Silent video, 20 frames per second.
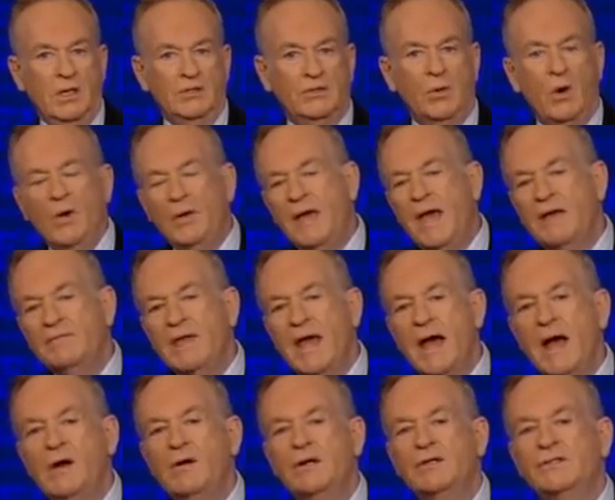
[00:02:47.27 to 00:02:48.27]
So what we have
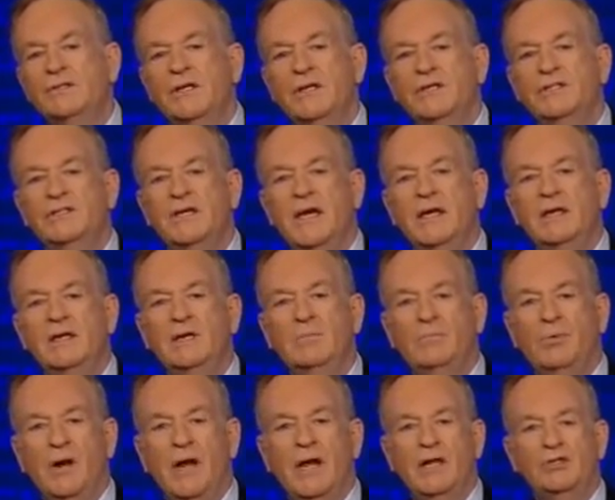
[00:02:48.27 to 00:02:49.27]
now is an
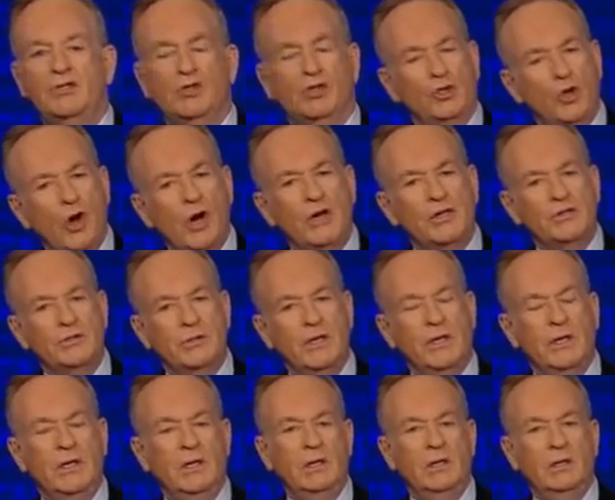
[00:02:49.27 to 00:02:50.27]
executive branch
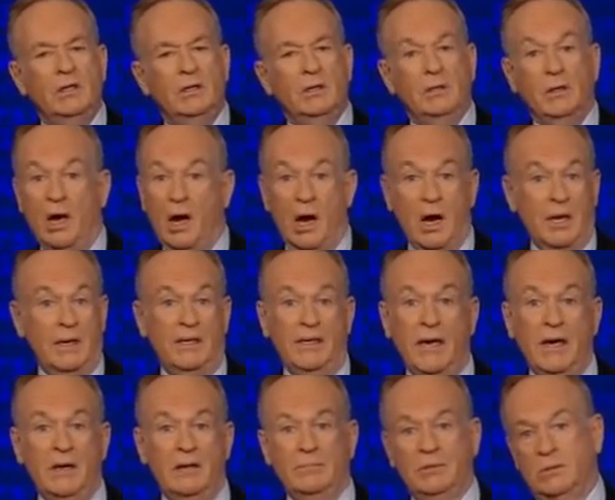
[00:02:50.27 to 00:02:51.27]
largely
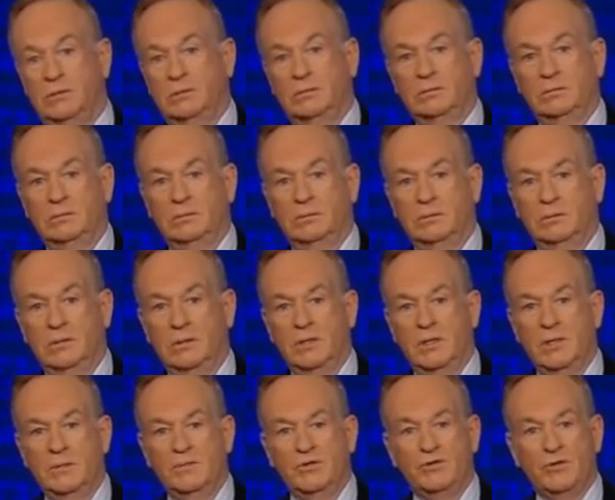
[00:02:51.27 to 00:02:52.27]
unaccountable.
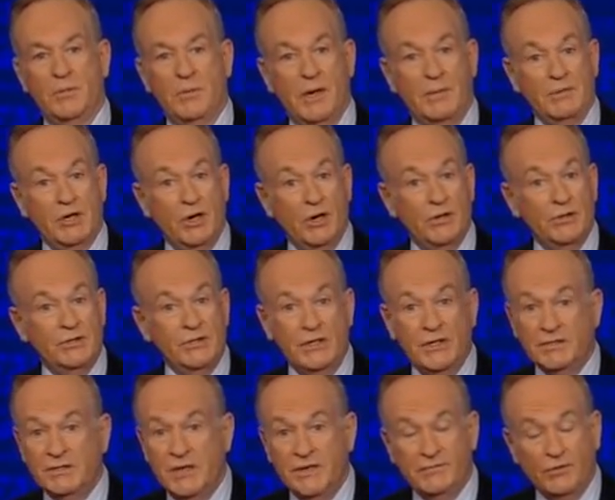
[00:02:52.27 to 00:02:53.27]
Mr. Obama knows he
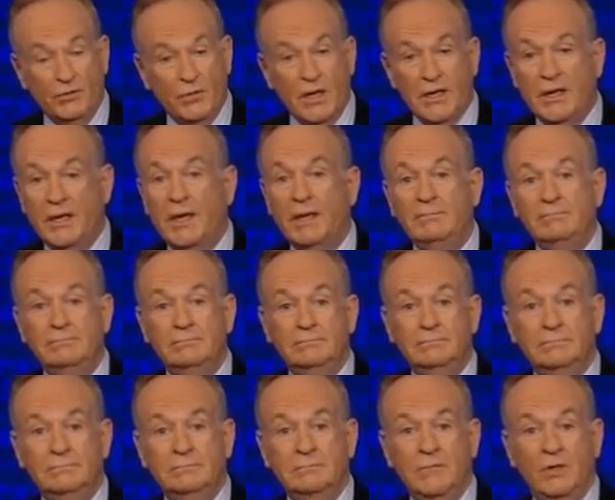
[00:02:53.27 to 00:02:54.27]
doesn't have to run again.
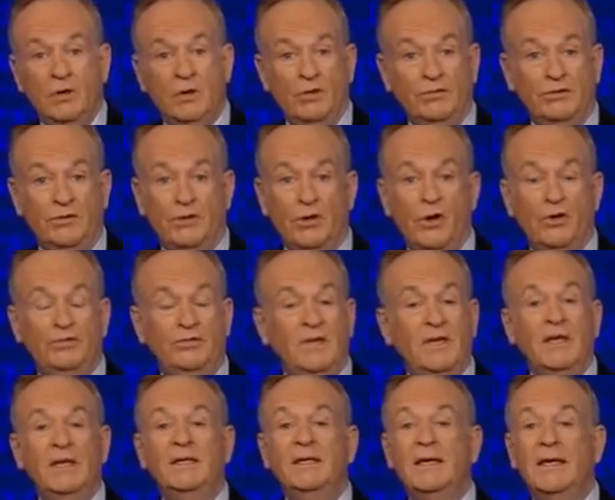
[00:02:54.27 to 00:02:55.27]
He also knows
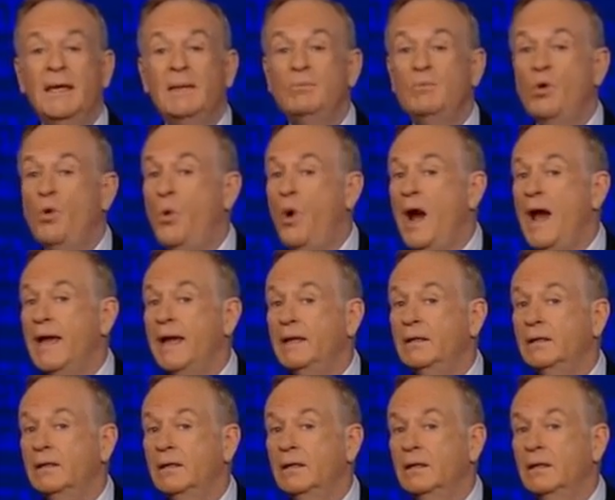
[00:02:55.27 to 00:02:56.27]
he can keep
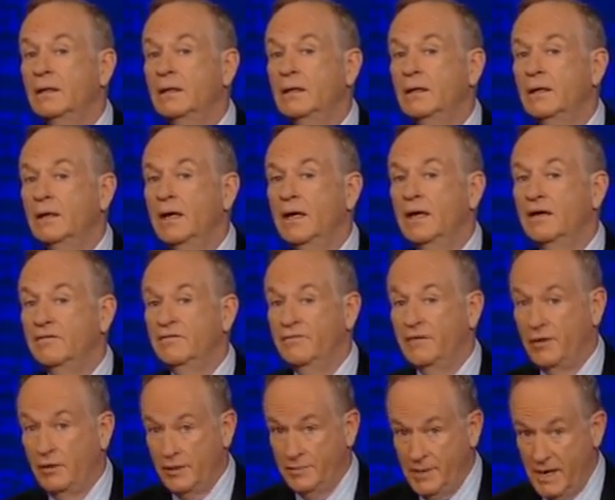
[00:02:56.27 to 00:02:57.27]
quiet and
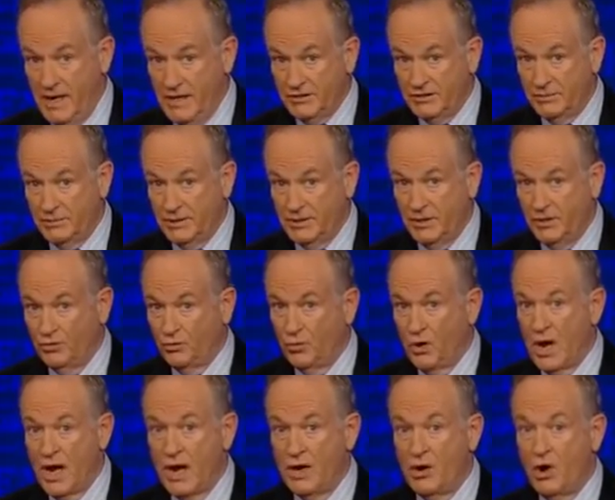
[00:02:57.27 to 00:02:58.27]
very possibly
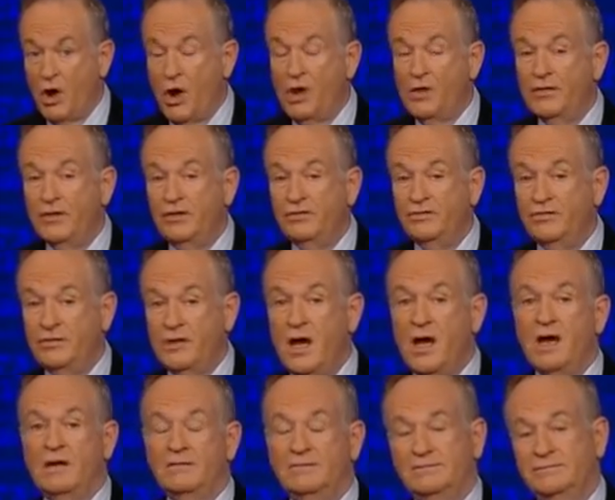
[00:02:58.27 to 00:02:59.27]
ride all this
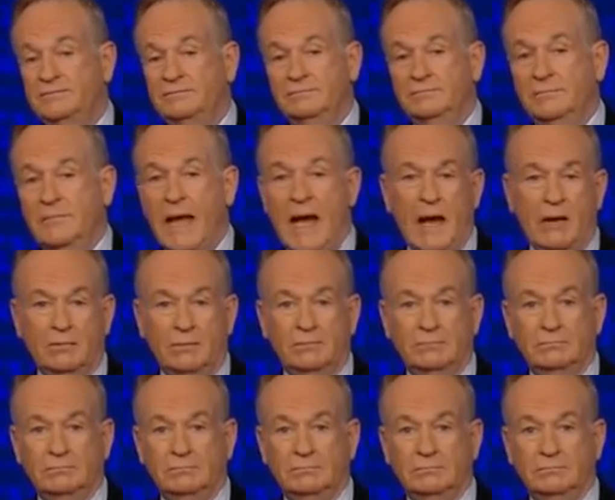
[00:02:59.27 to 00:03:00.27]
stuff out.
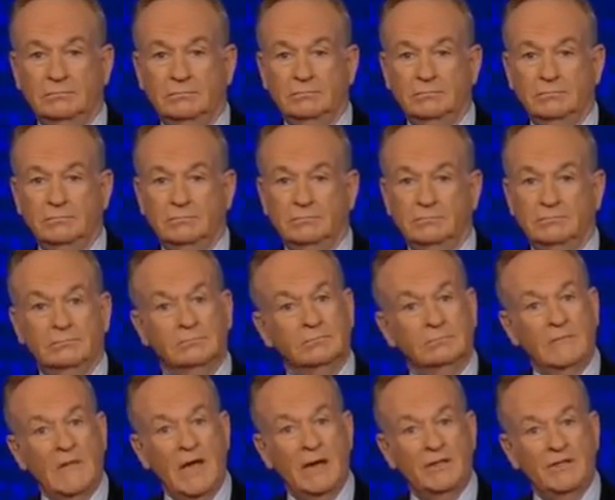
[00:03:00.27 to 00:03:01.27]

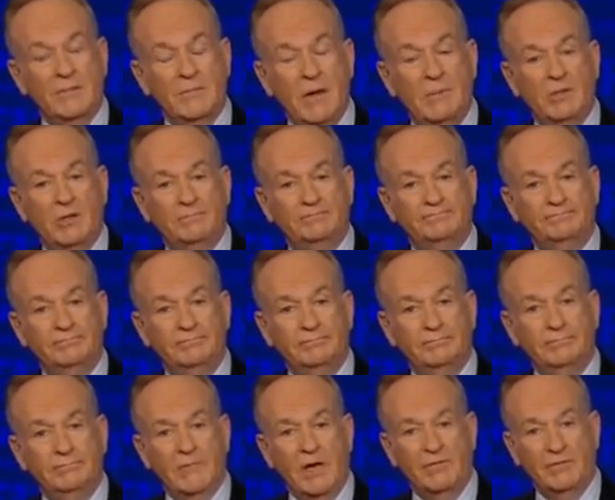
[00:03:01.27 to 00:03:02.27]
And that's a memo.
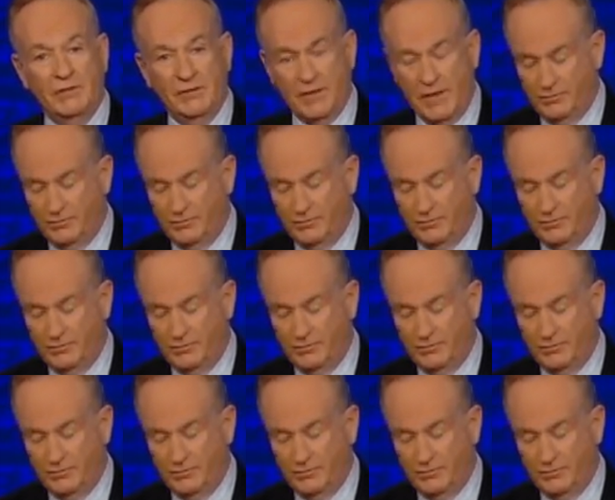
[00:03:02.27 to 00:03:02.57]
Now for the